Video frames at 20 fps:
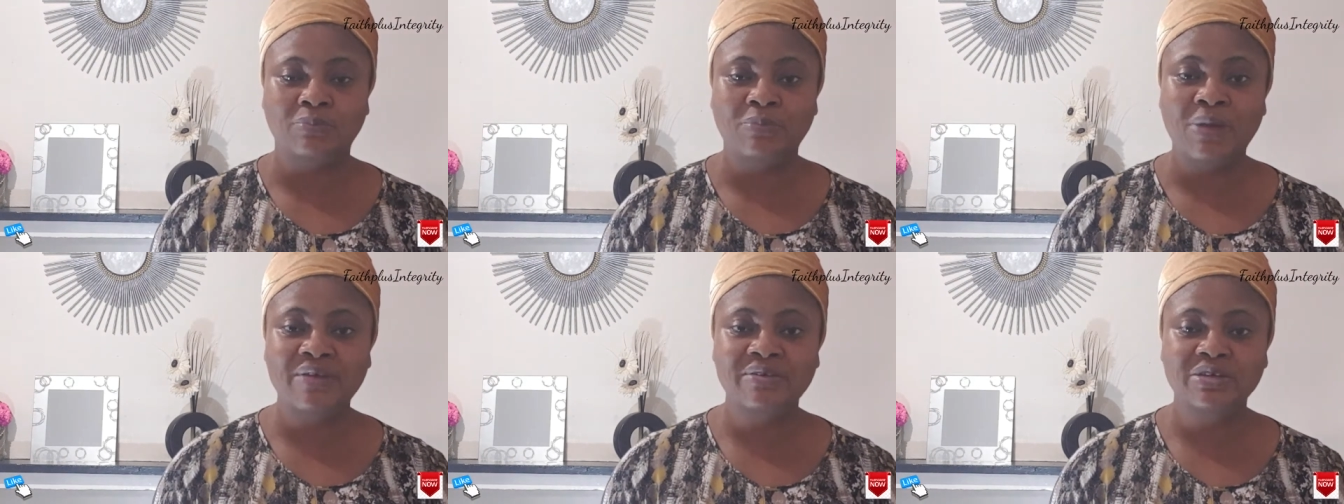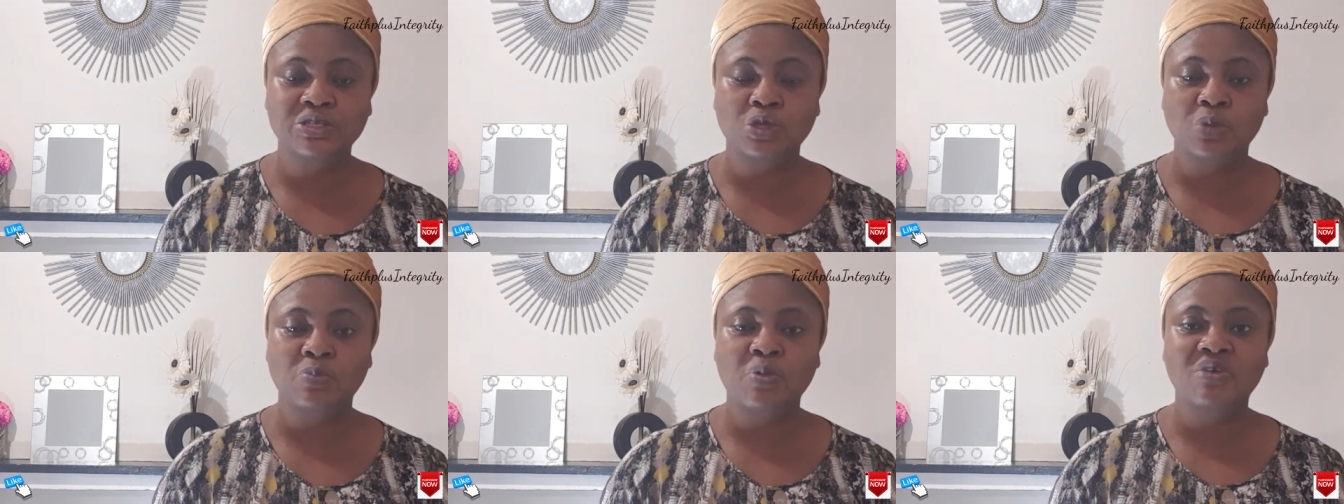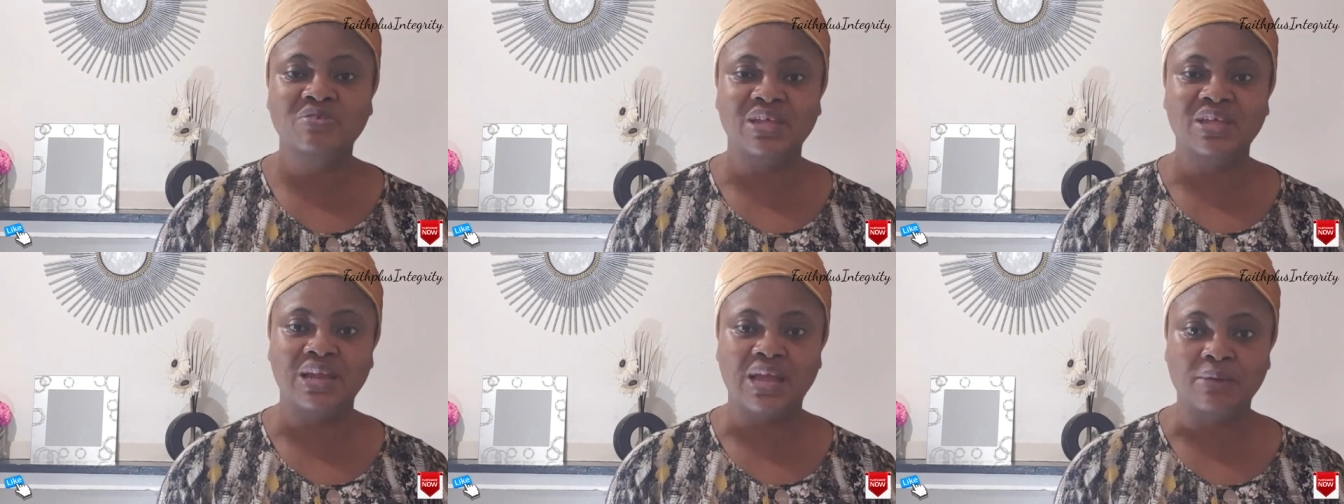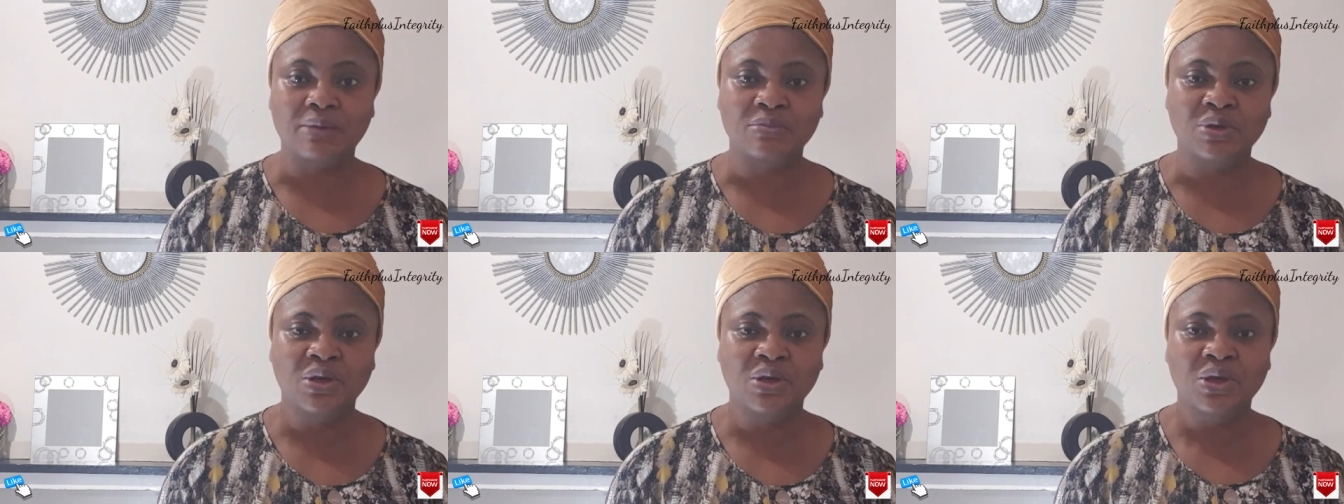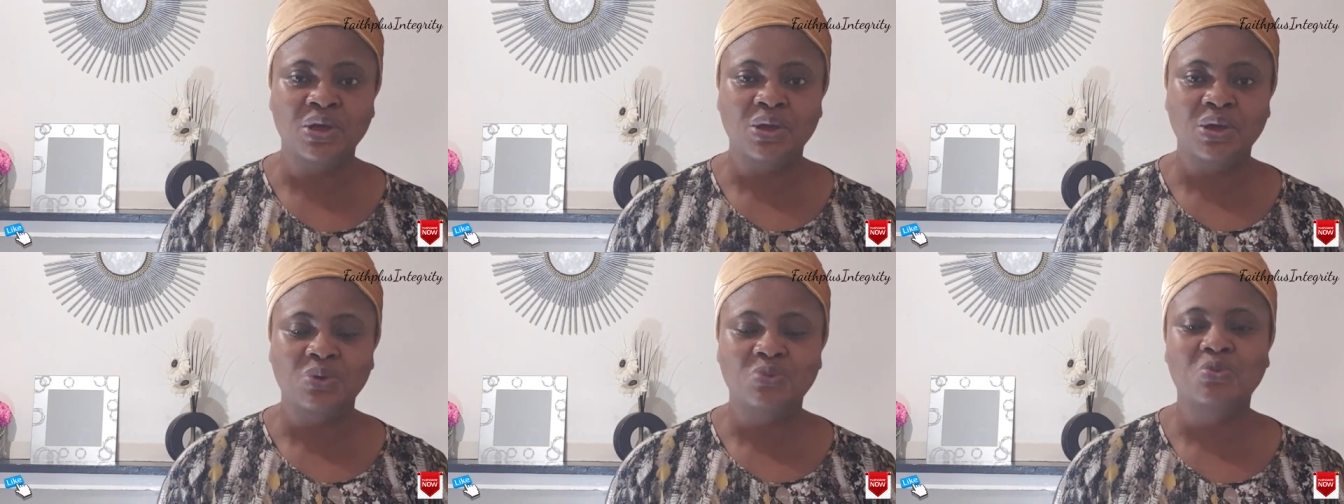Mary's supper of the Lamb,
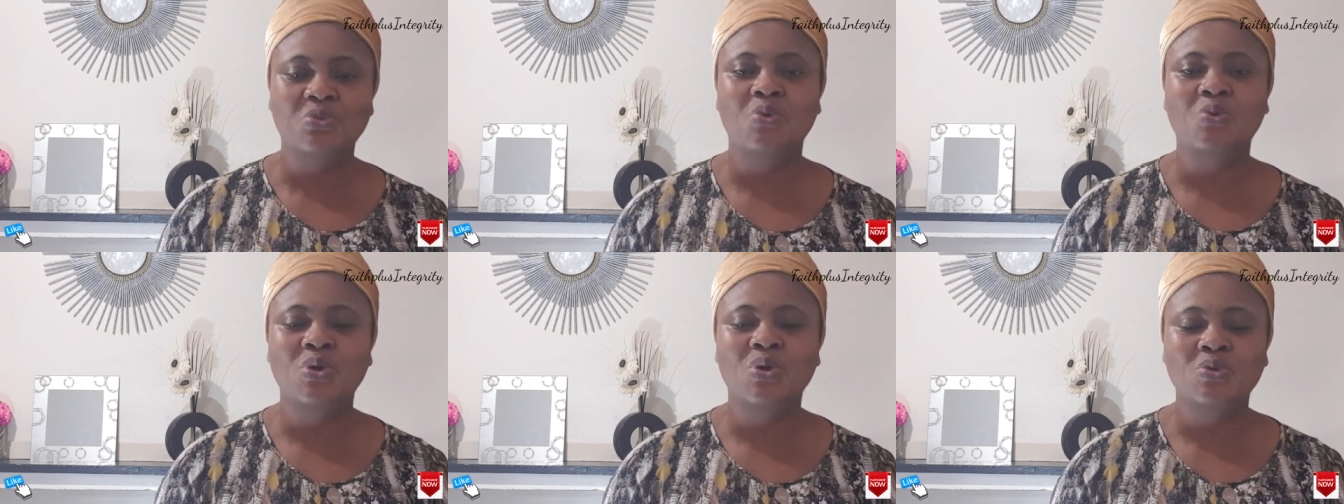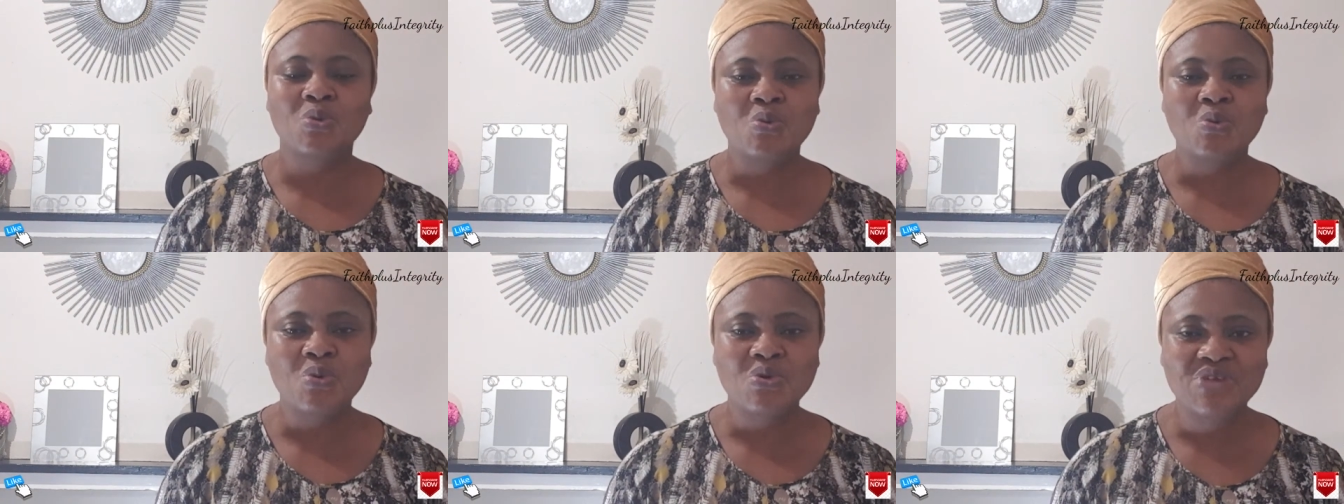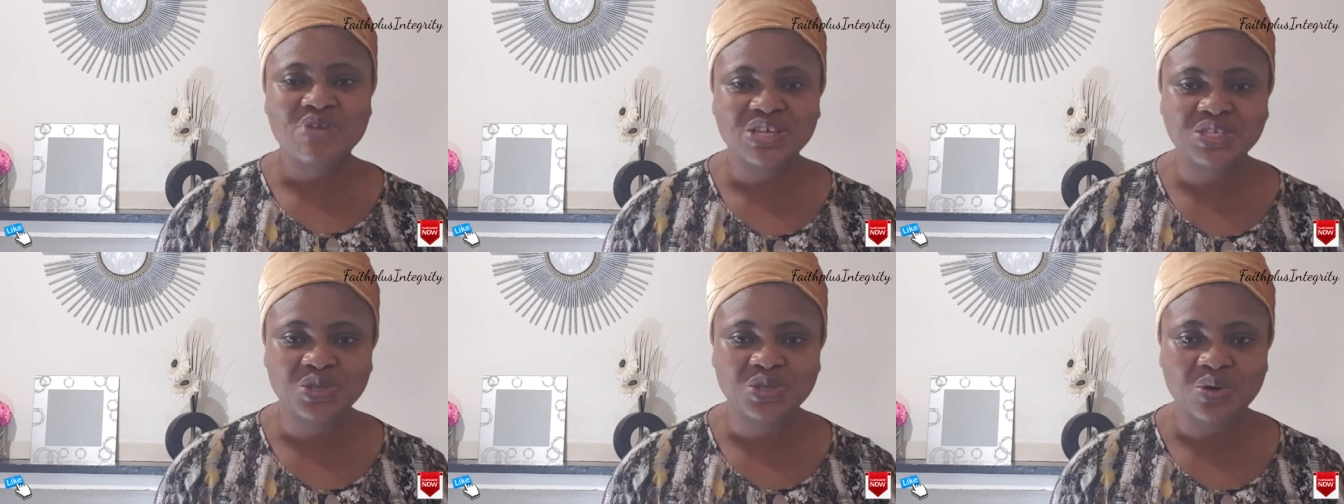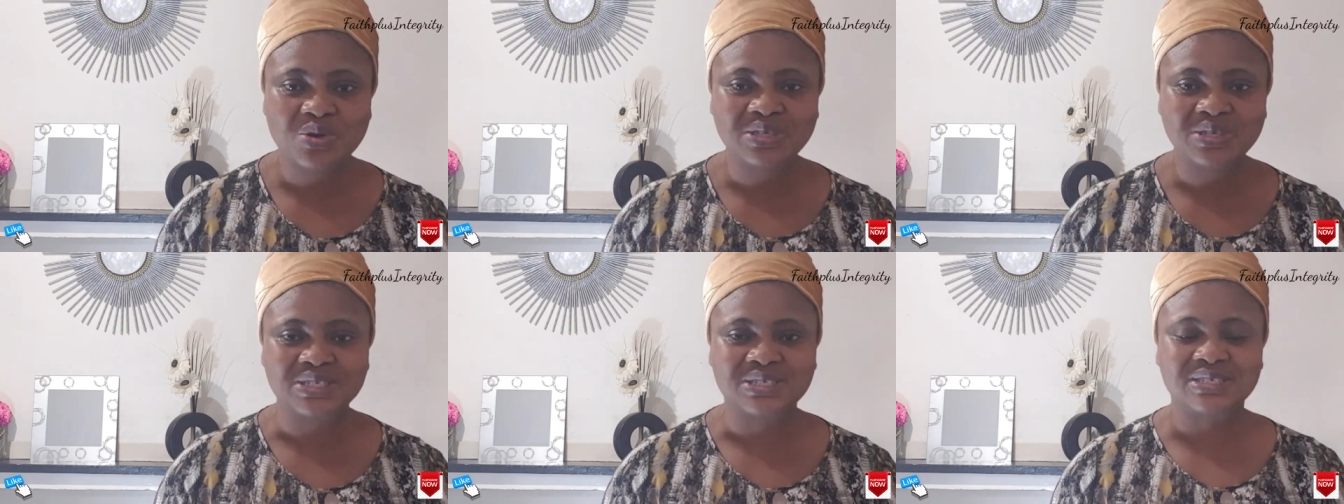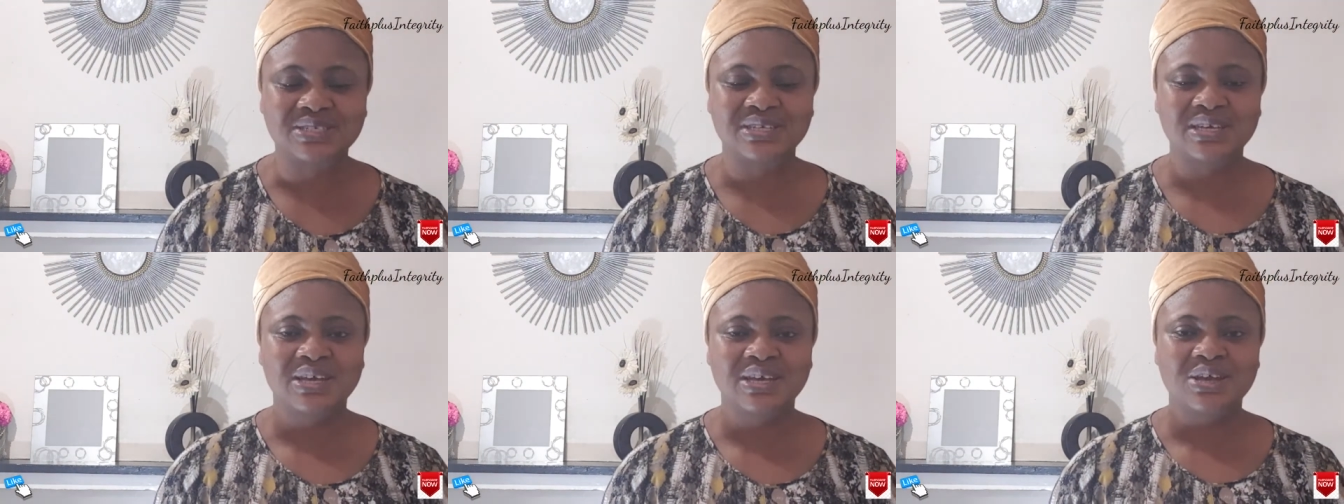we will
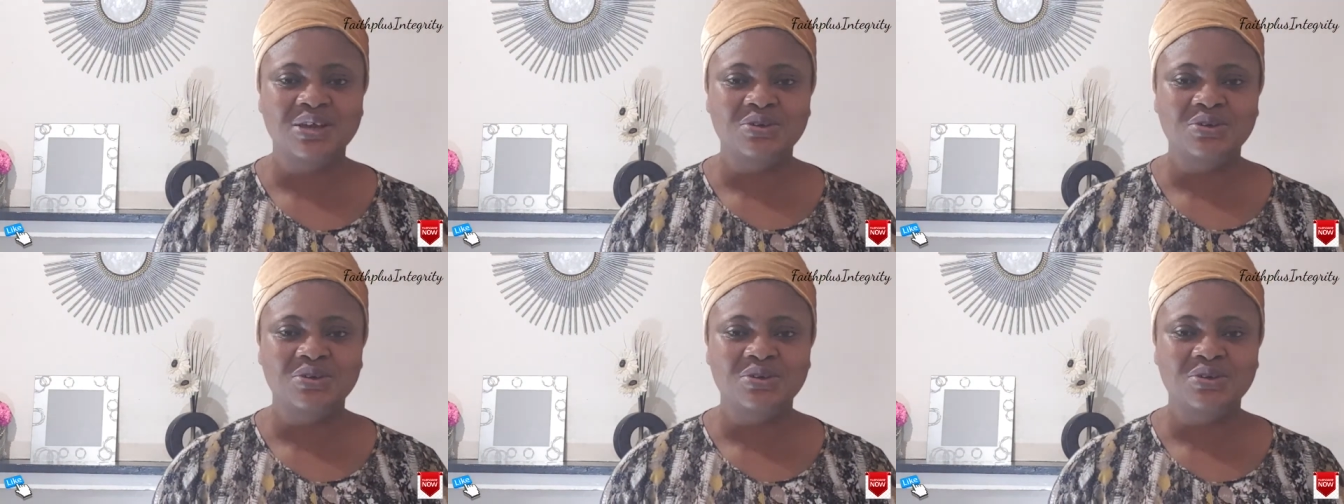rejoice.